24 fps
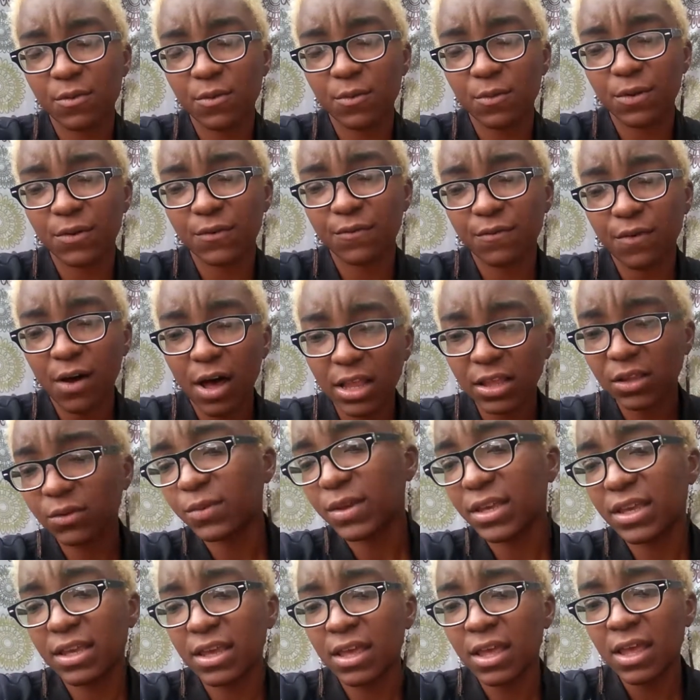when we're
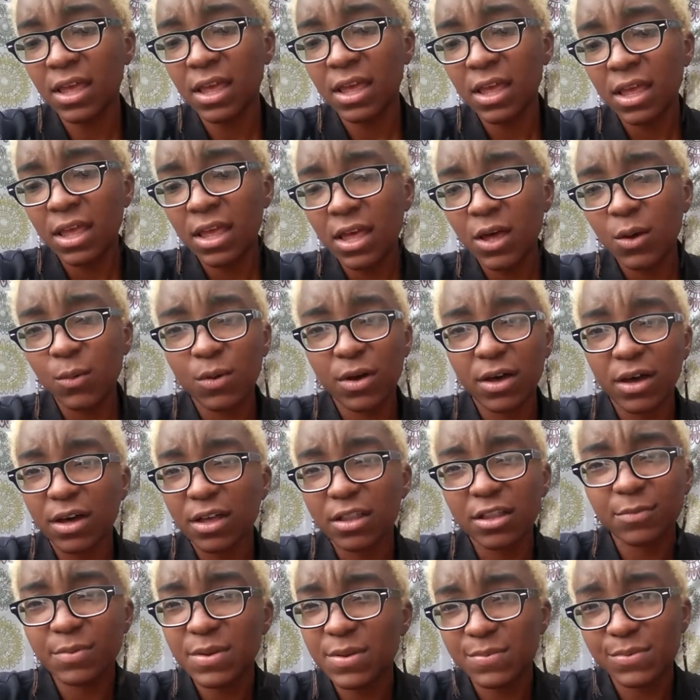following what
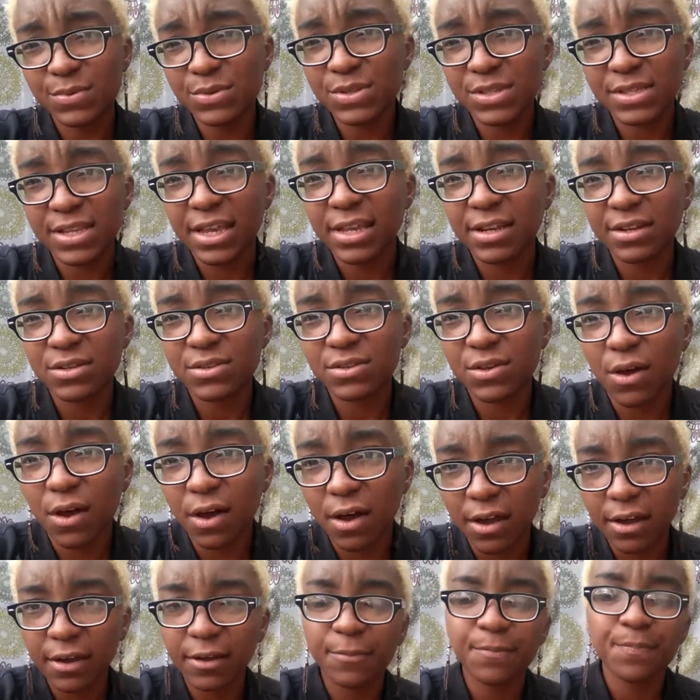other people's standards
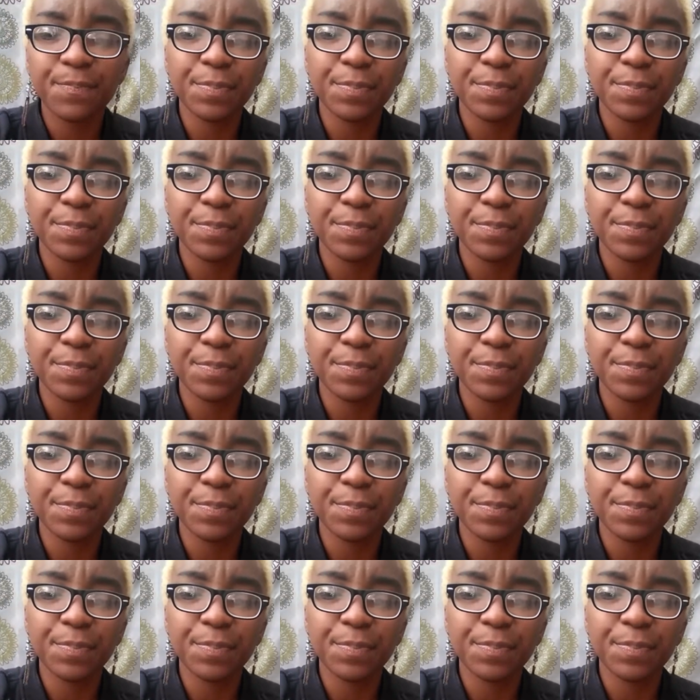are.